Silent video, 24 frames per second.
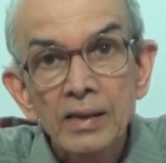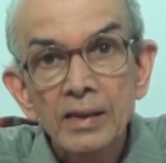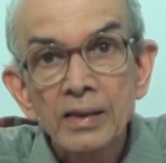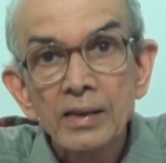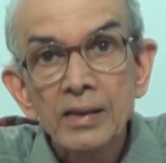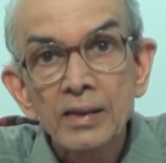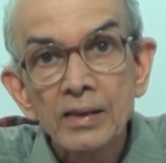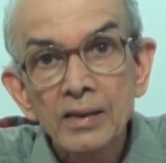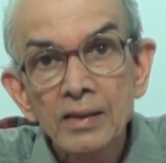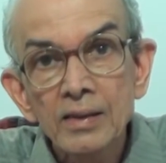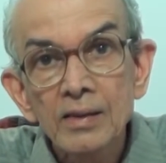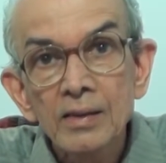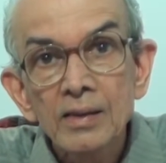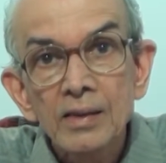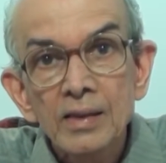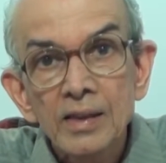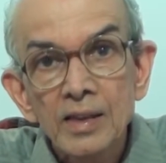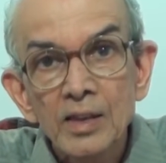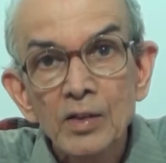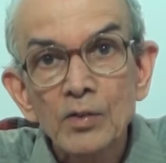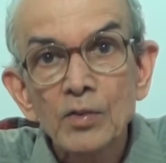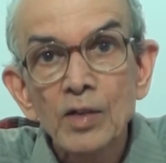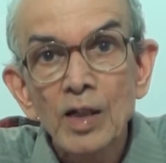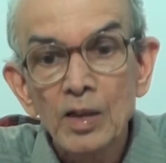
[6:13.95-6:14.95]
in the
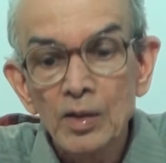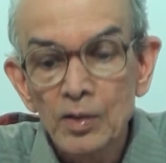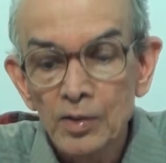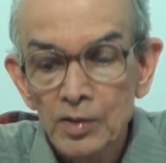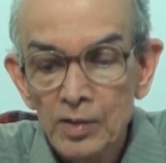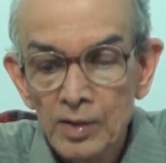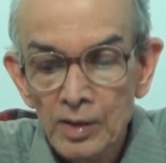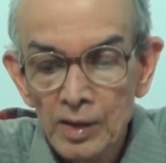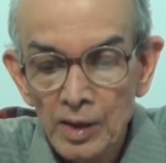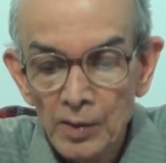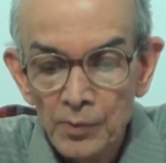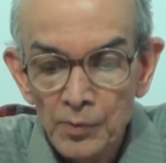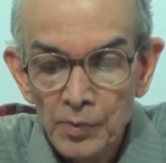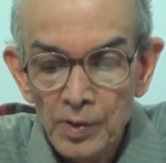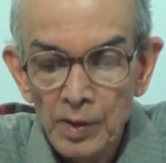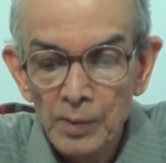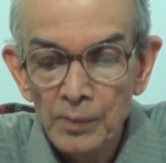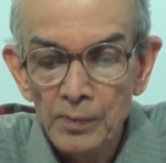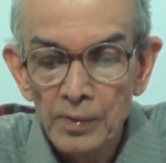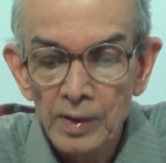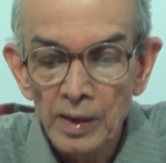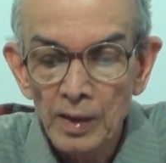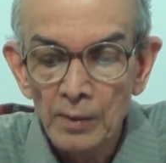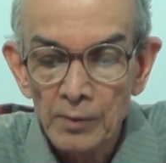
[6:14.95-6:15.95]
evaluation of
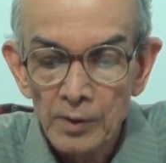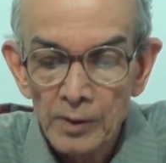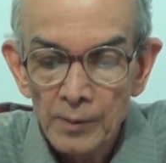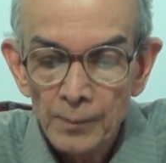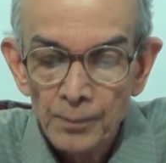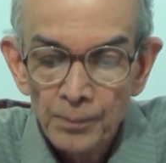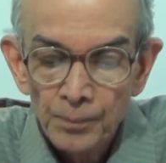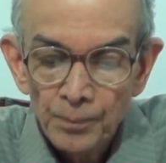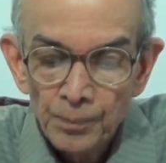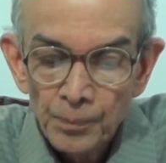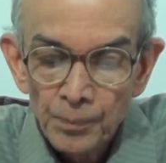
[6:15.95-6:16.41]
symptoms.